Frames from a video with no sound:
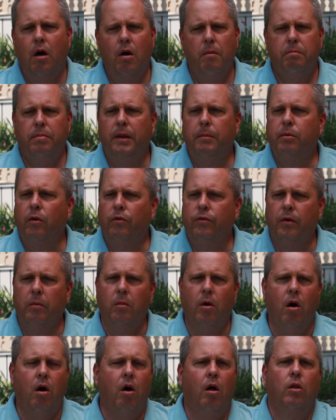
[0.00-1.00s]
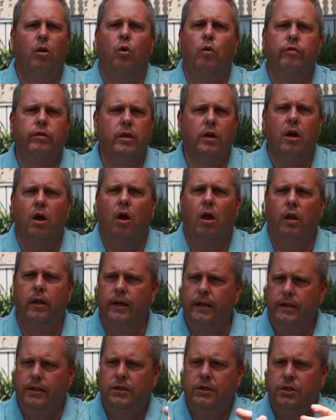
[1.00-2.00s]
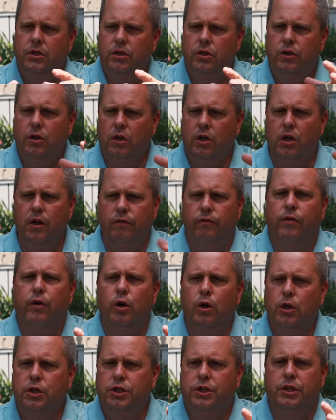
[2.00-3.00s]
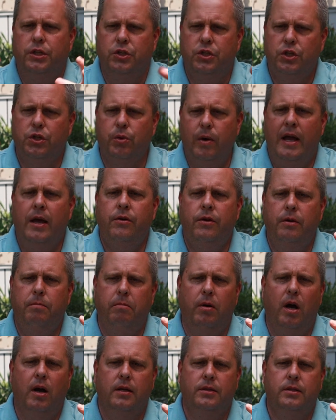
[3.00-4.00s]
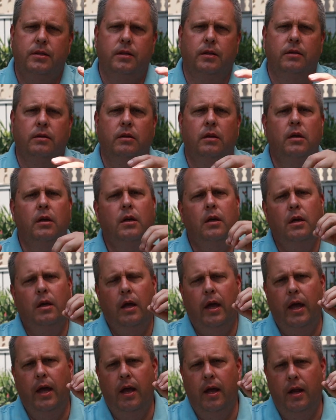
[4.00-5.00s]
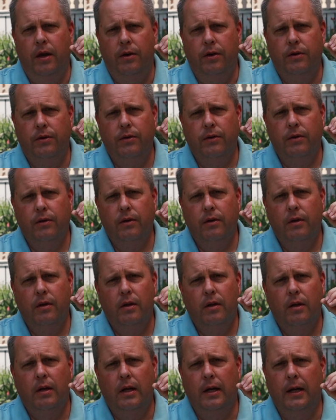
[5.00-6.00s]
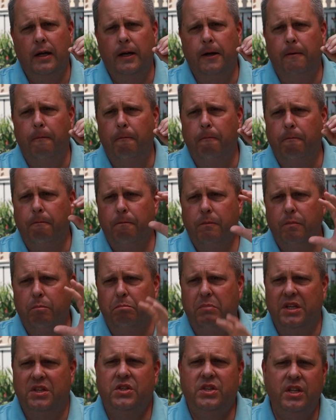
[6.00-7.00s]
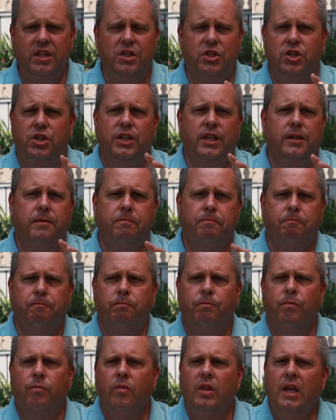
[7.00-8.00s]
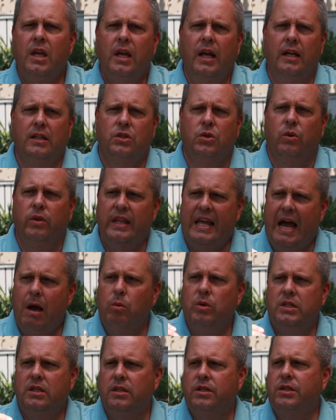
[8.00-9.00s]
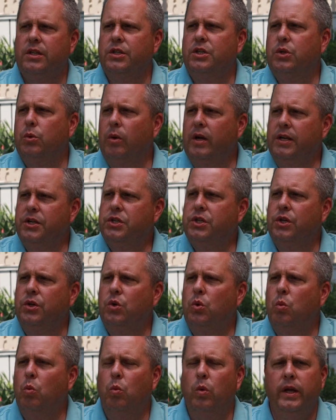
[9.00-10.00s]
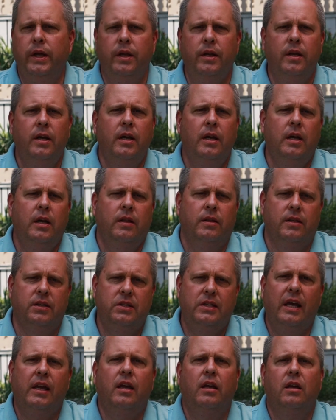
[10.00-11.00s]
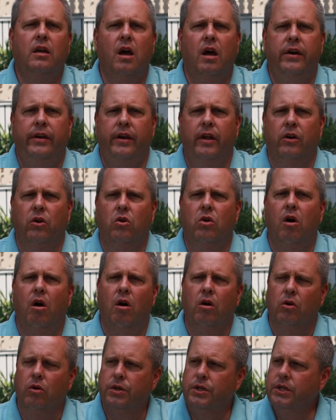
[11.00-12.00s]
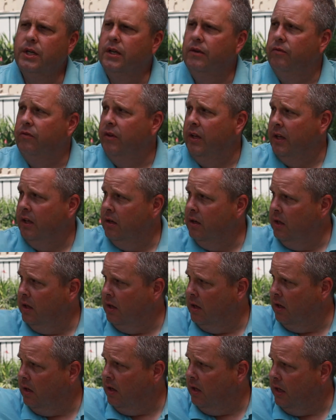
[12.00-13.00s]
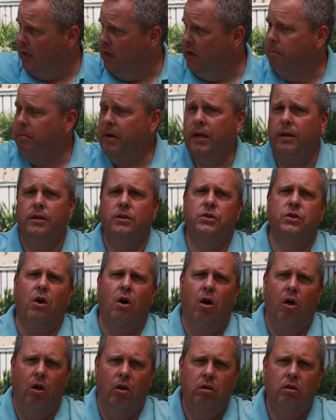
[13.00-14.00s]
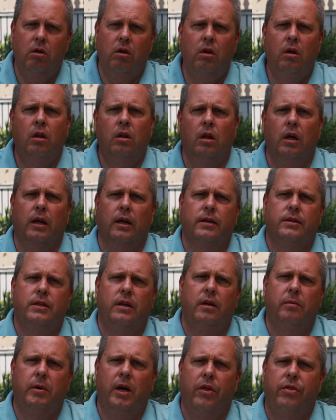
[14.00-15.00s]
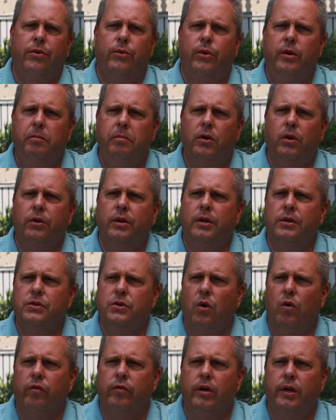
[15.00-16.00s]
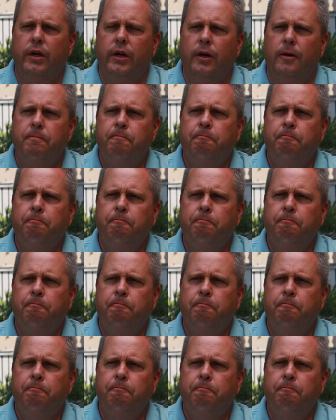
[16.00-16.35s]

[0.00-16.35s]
people from all over the colonies converged and surrounded Boston and besieged it. And so that was the situation when the Second Continental Congress convened in Independence Hall, like I said, about 3 buildings over here,